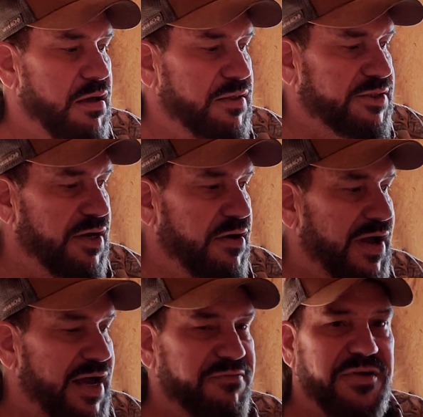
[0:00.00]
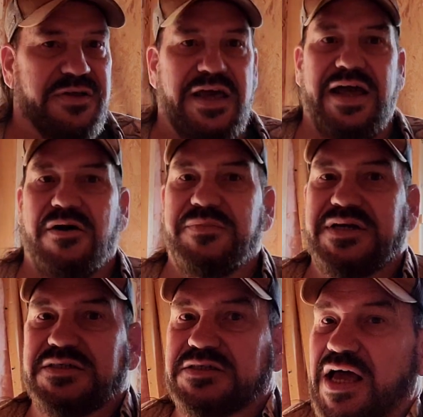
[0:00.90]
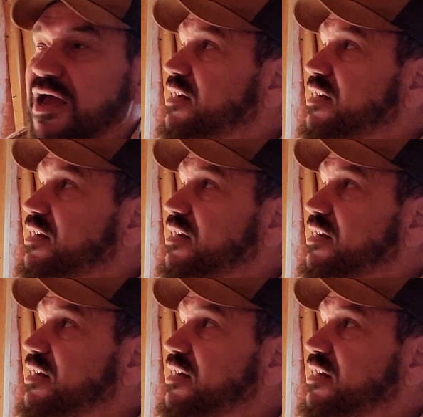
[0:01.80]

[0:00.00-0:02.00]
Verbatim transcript: So I got to figure that out, because I